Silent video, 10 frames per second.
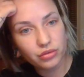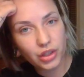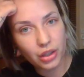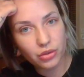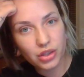
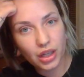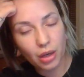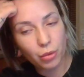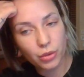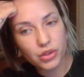You know, just like
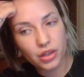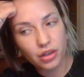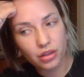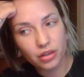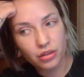I posted
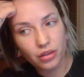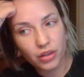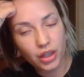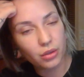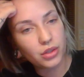a
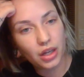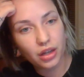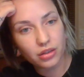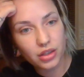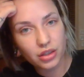video today
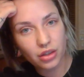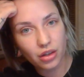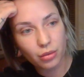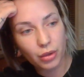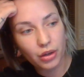on
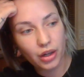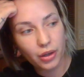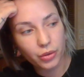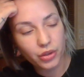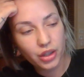TikTok about
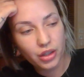how,